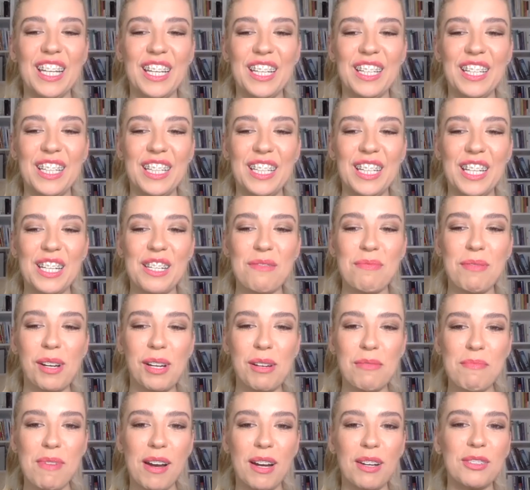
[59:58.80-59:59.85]
That I spoke
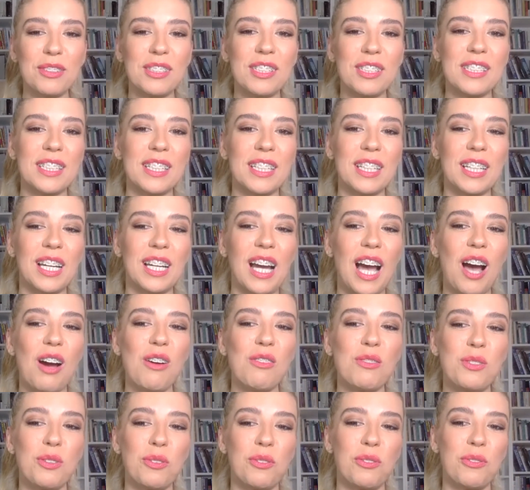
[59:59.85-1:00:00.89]
about how
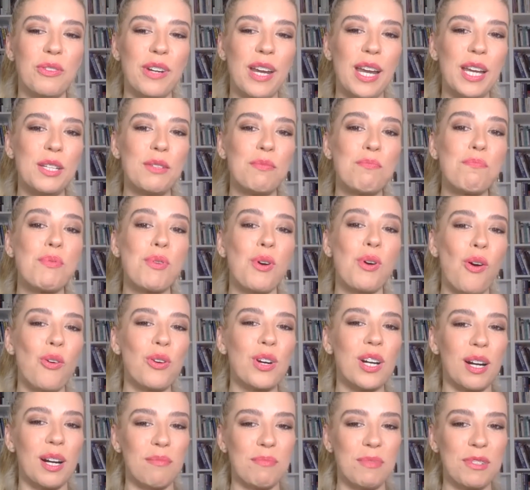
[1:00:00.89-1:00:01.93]
to create
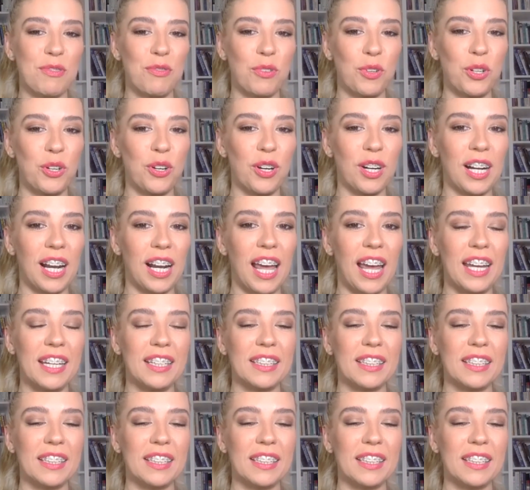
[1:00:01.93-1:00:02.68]
programs for your clients.